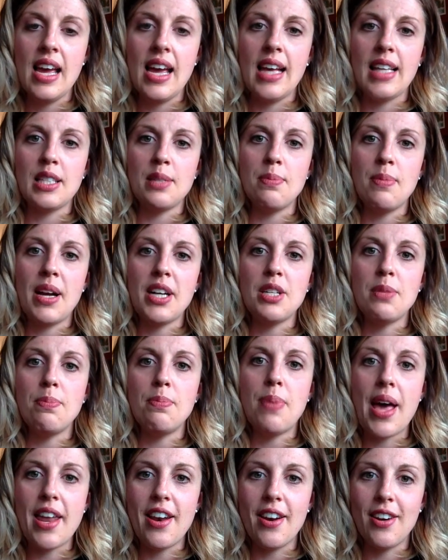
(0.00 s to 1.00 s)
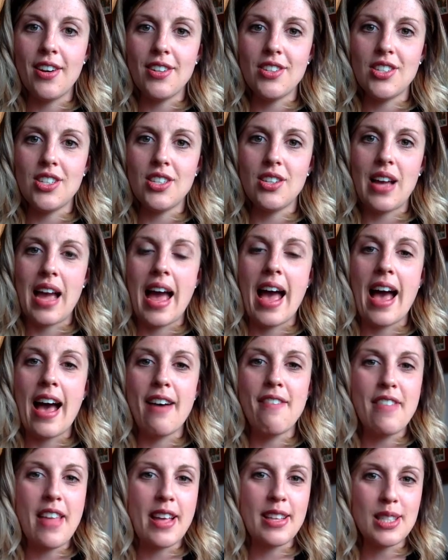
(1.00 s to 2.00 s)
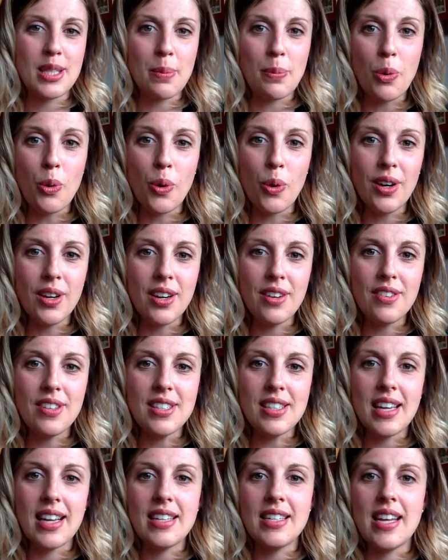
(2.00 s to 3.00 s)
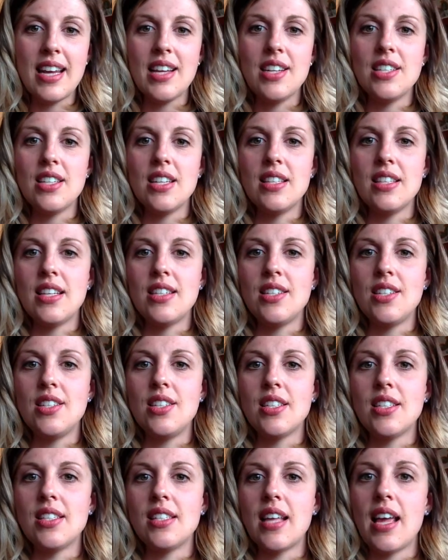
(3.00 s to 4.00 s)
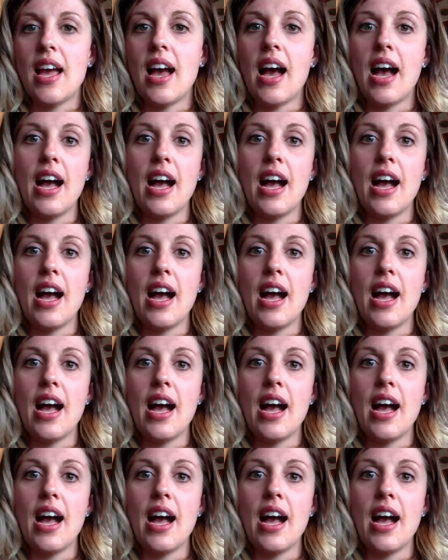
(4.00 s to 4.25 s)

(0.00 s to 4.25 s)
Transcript: It's much better to have that support of a citation than to just say,